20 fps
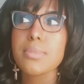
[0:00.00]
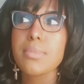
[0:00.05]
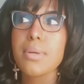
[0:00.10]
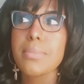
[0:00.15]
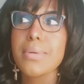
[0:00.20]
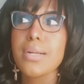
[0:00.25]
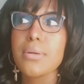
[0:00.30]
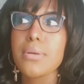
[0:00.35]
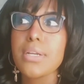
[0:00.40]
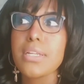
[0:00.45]
to
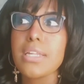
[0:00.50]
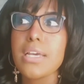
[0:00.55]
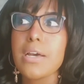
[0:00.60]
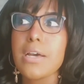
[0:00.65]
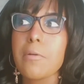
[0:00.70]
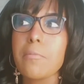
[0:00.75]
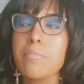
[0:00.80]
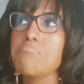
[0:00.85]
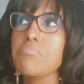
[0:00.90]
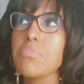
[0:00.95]
my mind right
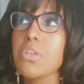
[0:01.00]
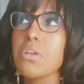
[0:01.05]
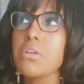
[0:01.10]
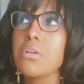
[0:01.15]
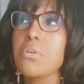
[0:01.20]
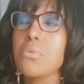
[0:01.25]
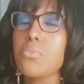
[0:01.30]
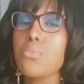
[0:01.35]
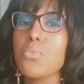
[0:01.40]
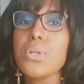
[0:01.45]
now.
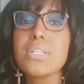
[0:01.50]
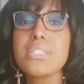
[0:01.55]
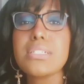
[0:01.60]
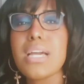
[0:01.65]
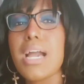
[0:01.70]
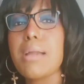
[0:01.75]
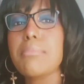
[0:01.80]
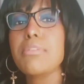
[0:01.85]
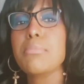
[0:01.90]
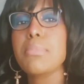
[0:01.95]
What a
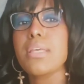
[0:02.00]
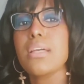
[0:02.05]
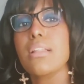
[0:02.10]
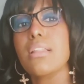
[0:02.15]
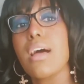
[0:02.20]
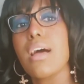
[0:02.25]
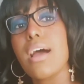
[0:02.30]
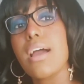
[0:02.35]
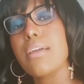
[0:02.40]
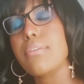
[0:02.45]
time to be
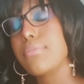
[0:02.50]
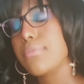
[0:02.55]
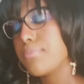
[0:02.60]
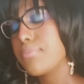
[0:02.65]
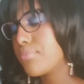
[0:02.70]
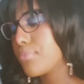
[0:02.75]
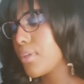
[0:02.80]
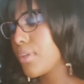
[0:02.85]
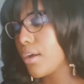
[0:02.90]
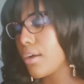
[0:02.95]
alive.
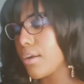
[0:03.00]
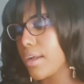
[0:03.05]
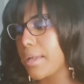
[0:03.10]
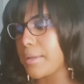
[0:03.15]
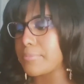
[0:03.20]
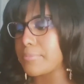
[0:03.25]
All